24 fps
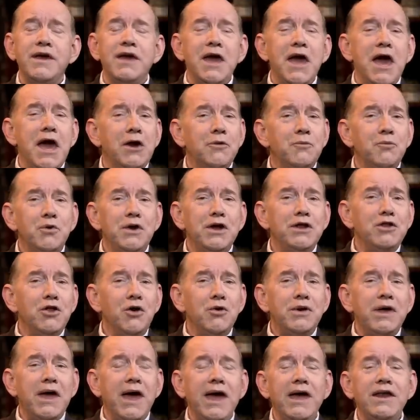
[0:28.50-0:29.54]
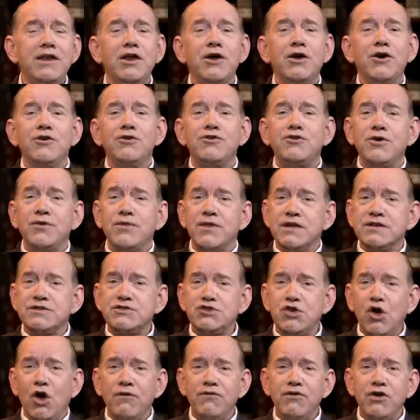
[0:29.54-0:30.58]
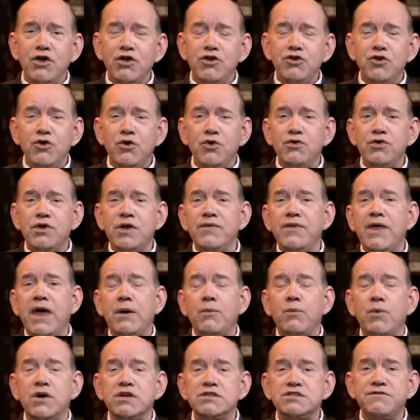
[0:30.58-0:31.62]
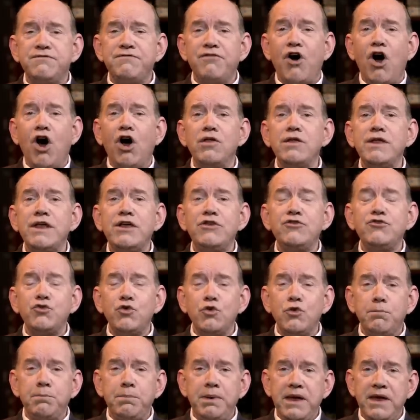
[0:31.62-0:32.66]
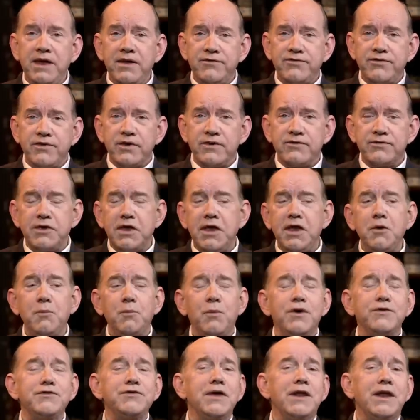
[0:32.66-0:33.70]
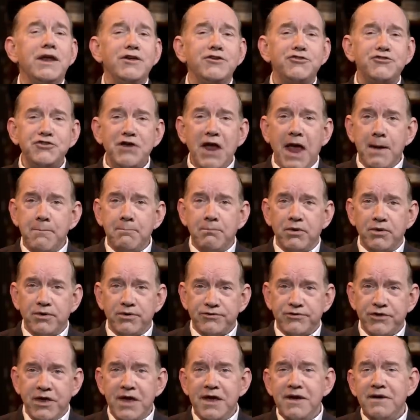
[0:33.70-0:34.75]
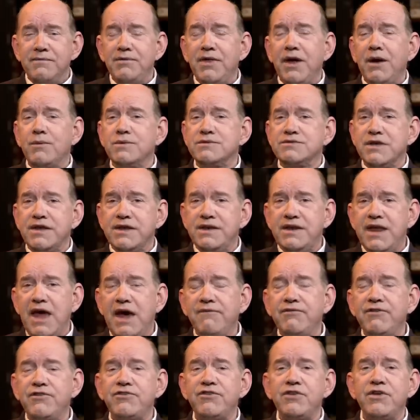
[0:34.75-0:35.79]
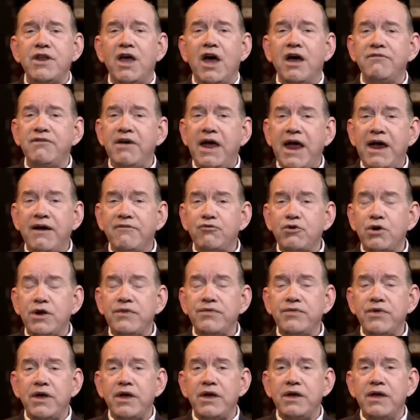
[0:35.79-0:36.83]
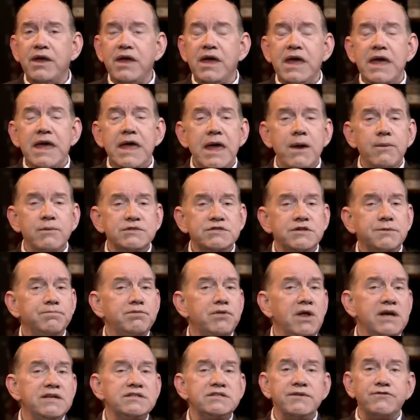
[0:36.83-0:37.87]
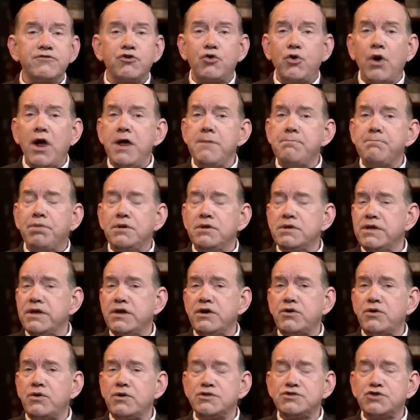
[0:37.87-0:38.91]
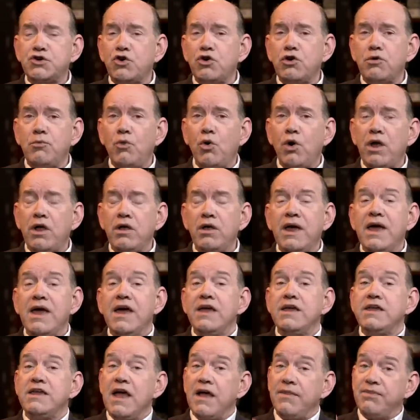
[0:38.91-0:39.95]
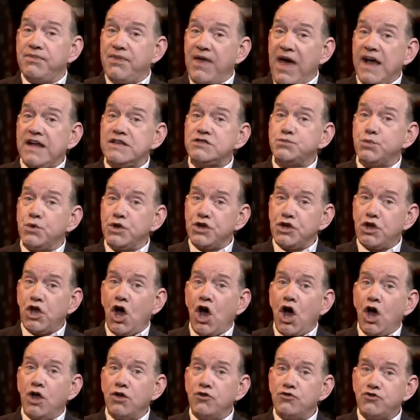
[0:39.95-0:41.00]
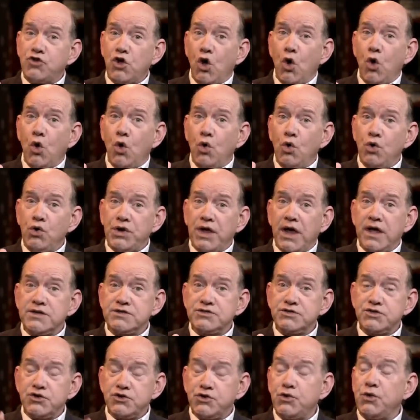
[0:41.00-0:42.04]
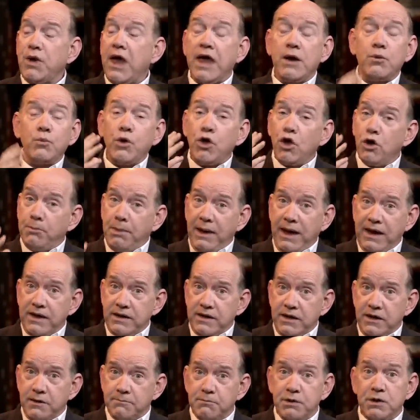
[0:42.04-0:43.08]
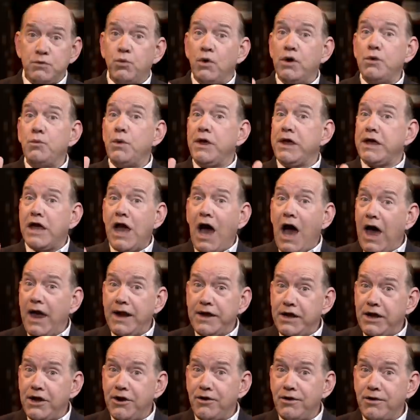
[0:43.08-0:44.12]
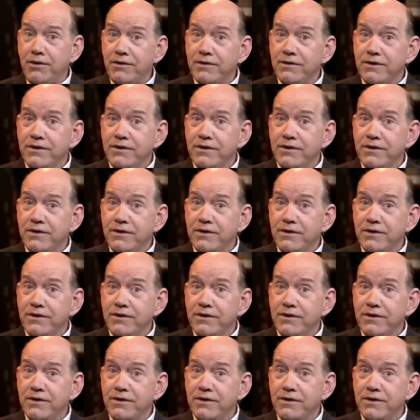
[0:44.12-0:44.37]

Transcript: and relocate to the Soviet Union that was falling to pieces. It was in a shambles. There was a deficit of everything. It was a place of great political turmoil, yet that's what God told us to do, and we obeyed Him. But when we got here,